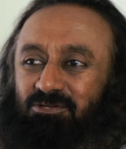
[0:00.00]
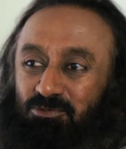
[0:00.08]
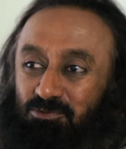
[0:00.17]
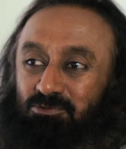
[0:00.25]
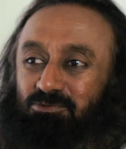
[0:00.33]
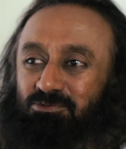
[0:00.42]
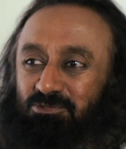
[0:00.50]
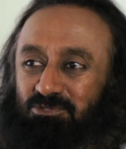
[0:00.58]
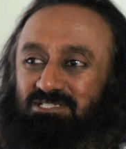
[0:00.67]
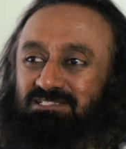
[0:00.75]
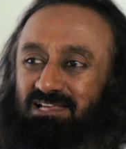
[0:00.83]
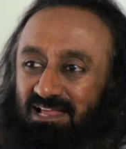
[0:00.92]
you
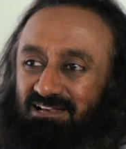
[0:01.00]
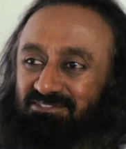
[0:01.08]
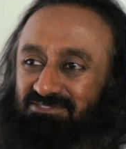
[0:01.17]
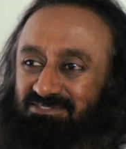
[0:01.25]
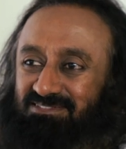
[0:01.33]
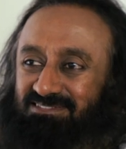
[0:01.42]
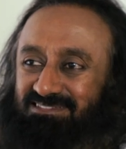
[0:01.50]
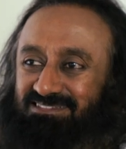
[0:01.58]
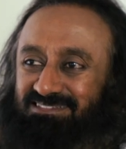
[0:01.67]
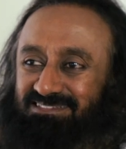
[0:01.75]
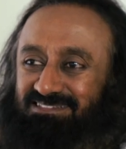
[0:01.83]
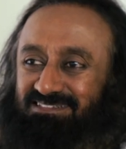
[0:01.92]
yourself,
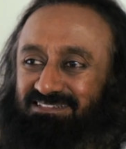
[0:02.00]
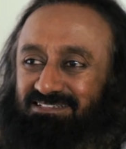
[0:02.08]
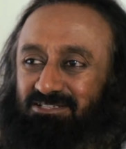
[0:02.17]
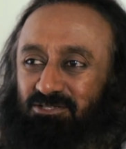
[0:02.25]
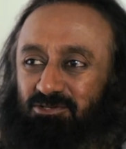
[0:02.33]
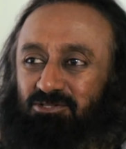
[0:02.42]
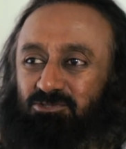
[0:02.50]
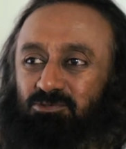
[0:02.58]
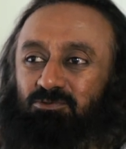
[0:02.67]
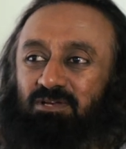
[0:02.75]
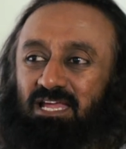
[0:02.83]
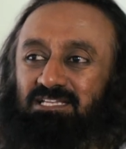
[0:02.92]
your
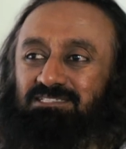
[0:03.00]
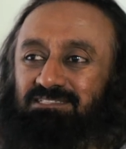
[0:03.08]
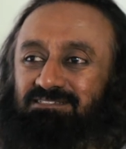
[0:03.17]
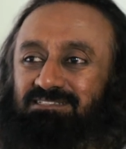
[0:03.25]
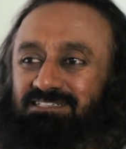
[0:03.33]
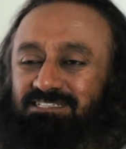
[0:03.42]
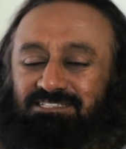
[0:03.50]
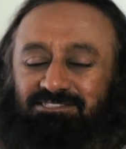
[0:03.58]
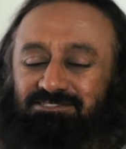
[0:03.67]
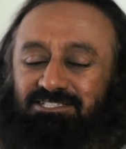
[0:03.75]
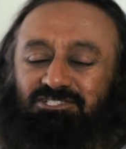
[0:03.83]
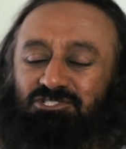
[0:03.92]
true nature,
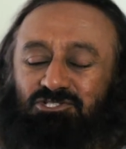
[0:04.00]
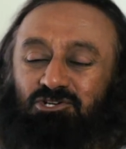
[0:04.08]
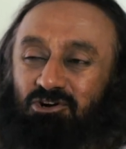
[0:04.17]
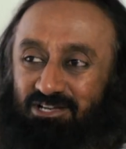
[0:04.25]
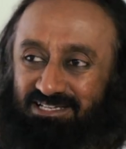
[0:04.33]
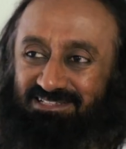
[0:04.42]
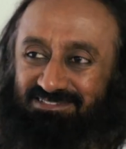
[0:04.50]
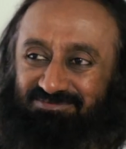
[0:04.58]
that's joy.